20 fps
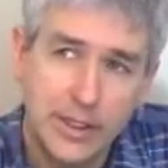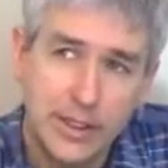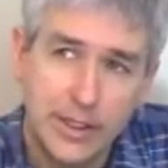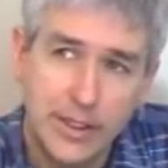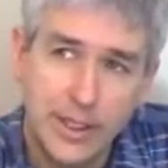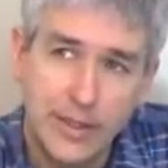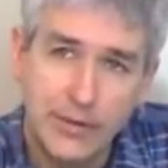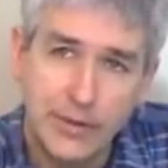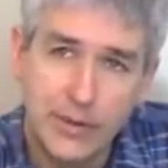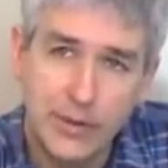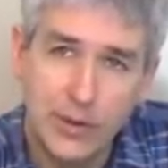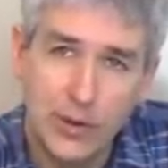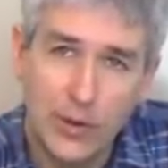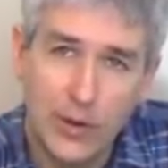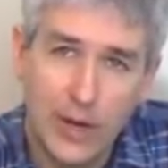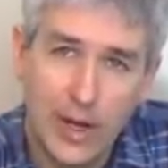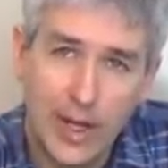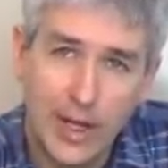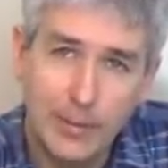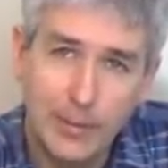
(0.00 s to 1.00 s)
Even though
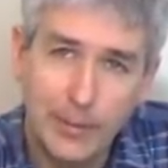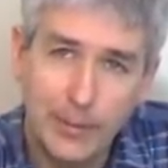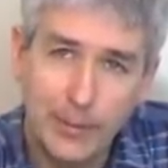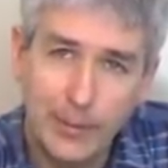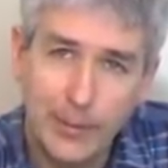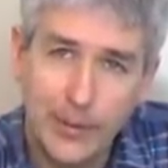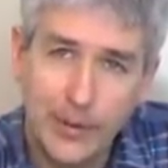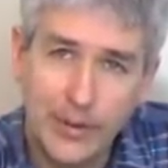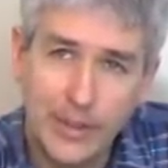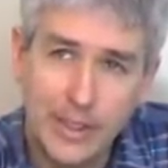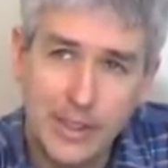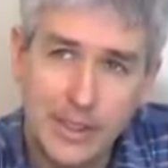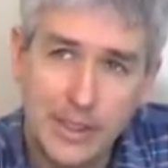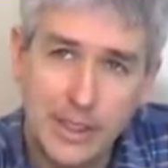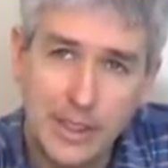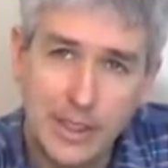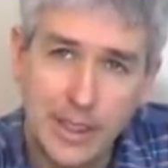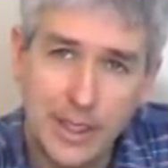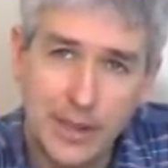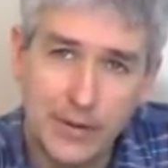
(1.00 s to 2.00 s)
I put this
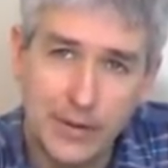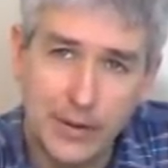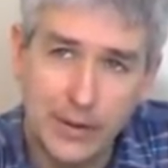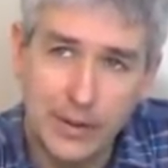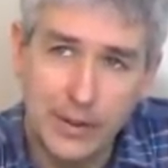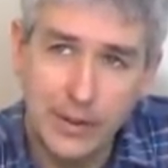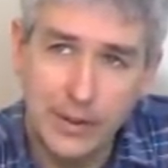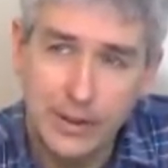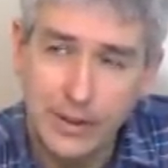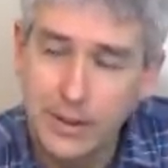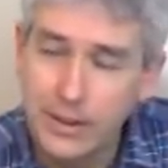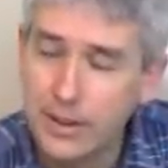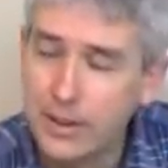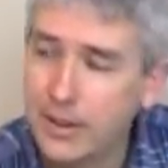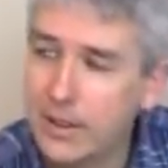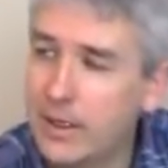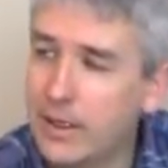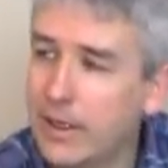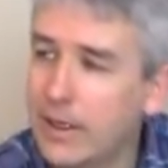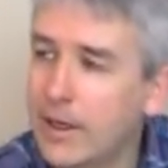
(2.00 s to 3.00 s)
together,
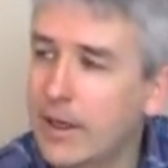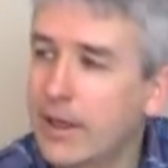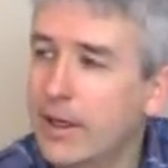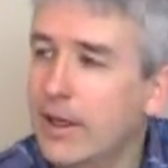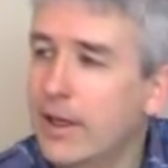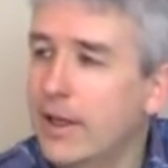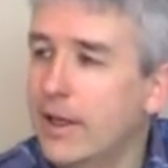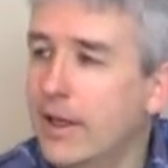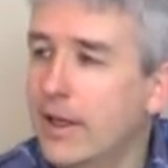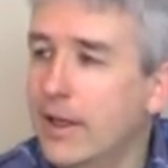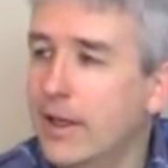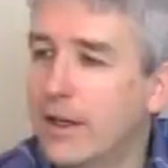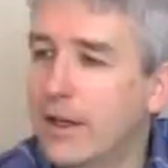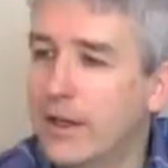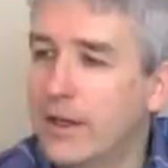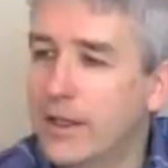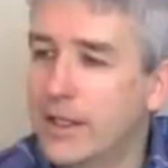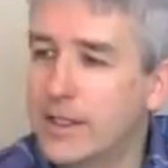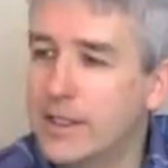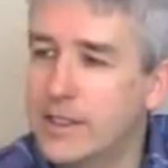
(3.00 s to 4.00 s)

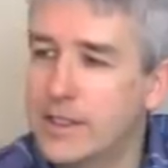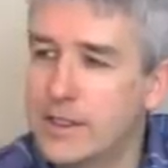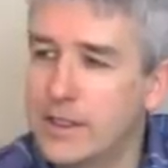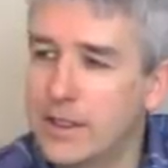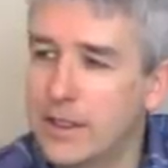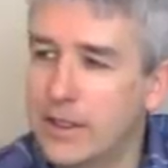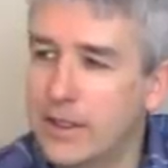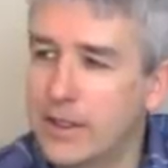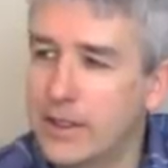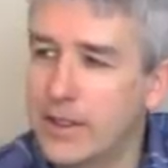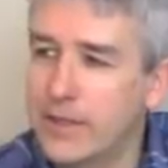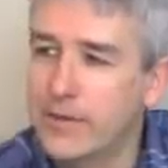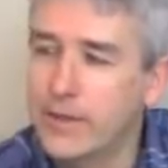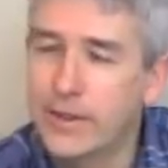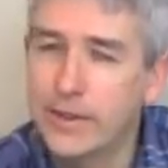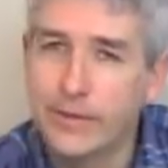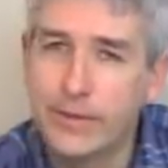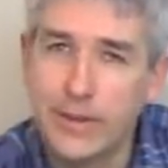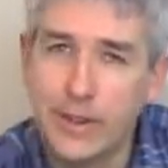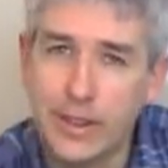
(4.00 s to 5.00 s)
it's still, even the
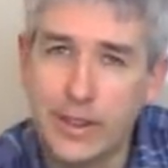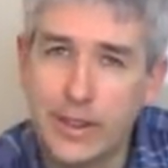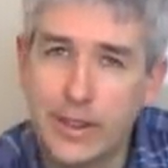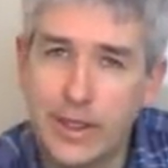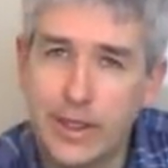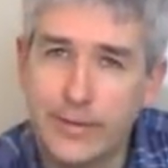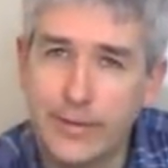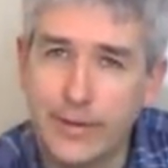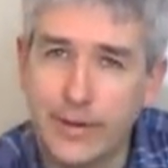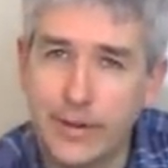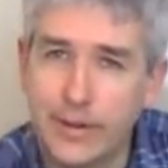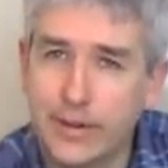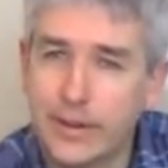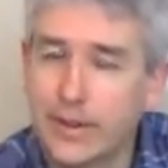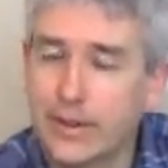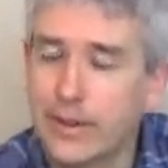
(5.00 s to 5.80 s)
front cover